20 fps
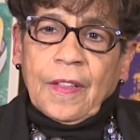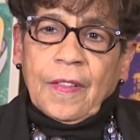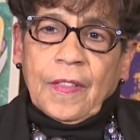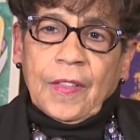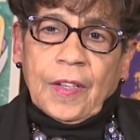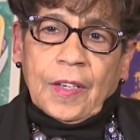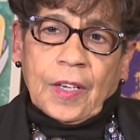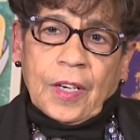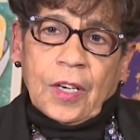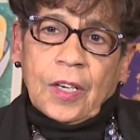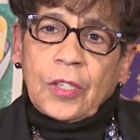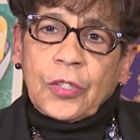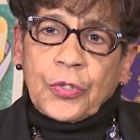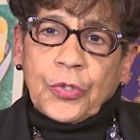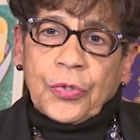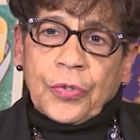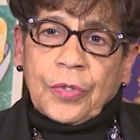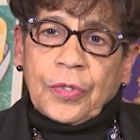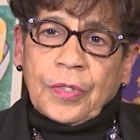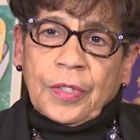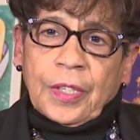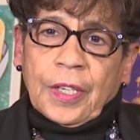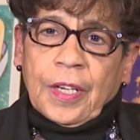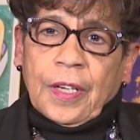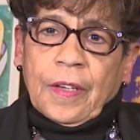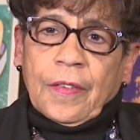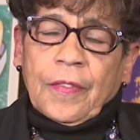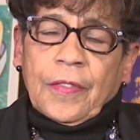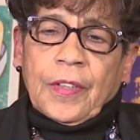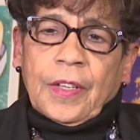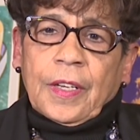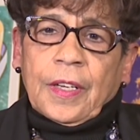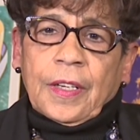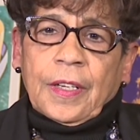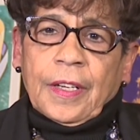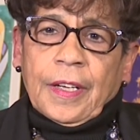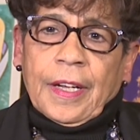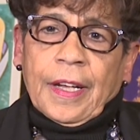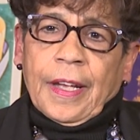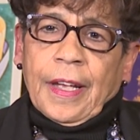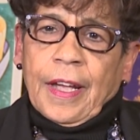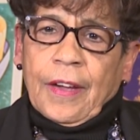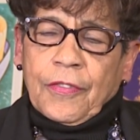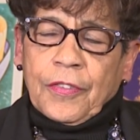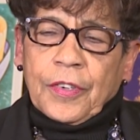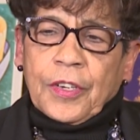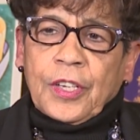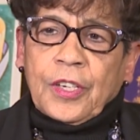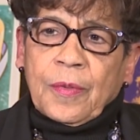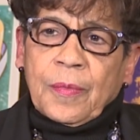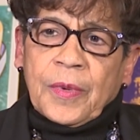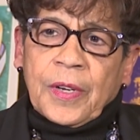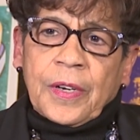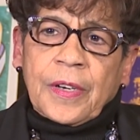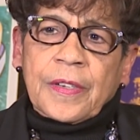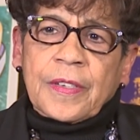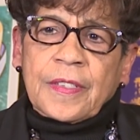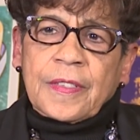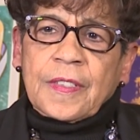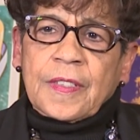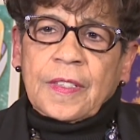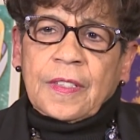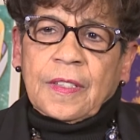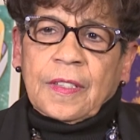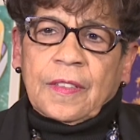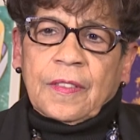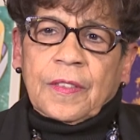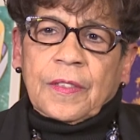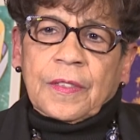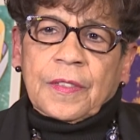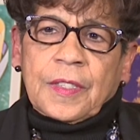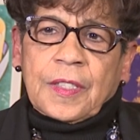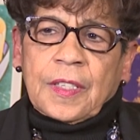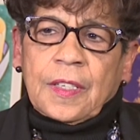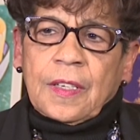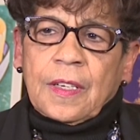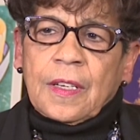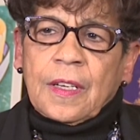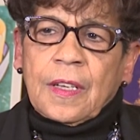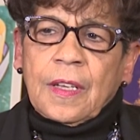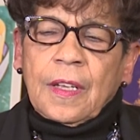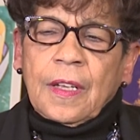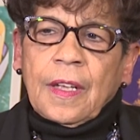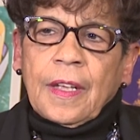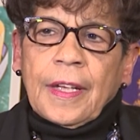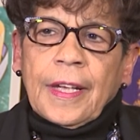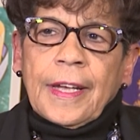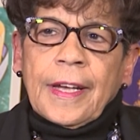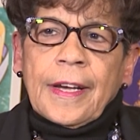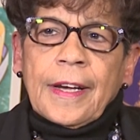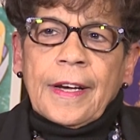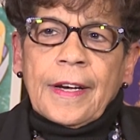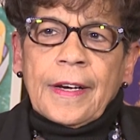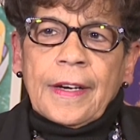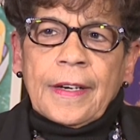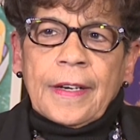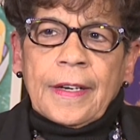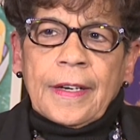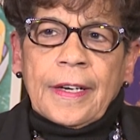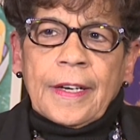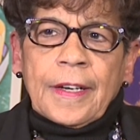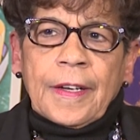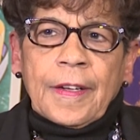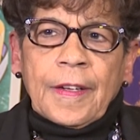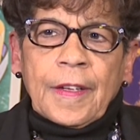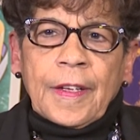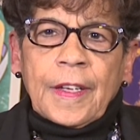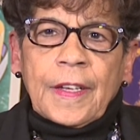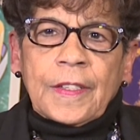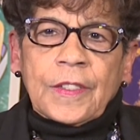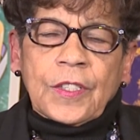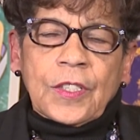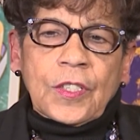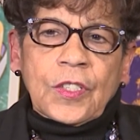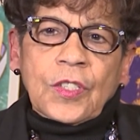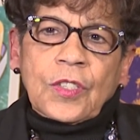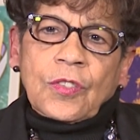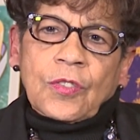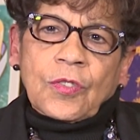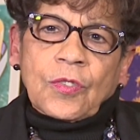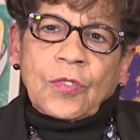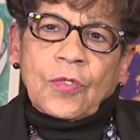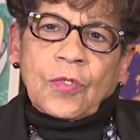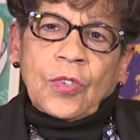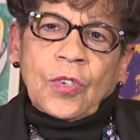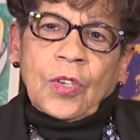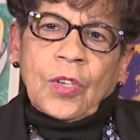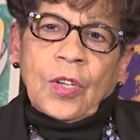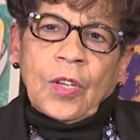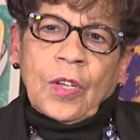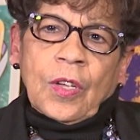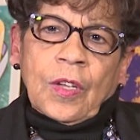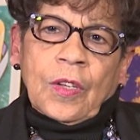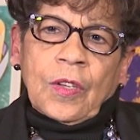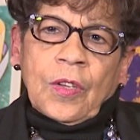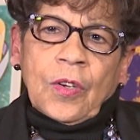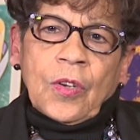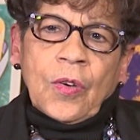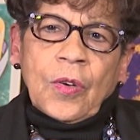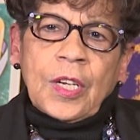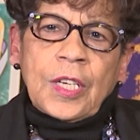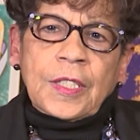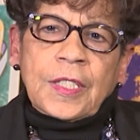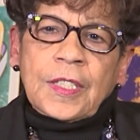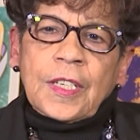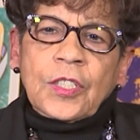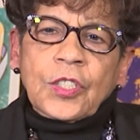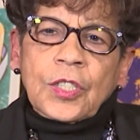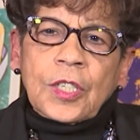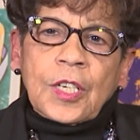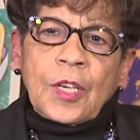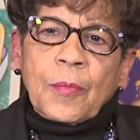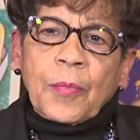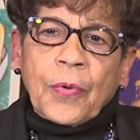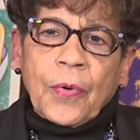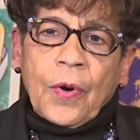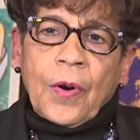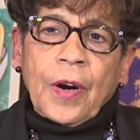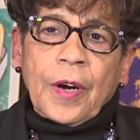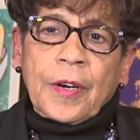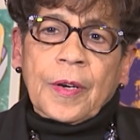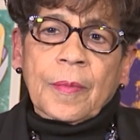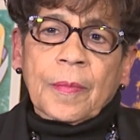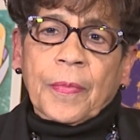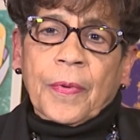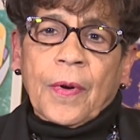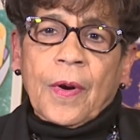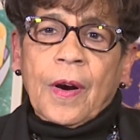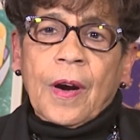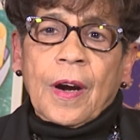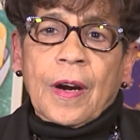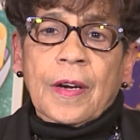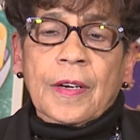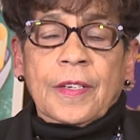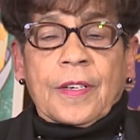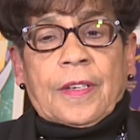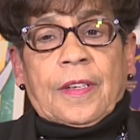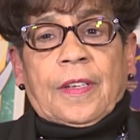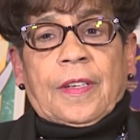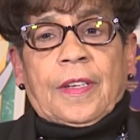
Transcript: the culture of the uh, African Americans in their city, uh, and just, you know, it's such an important part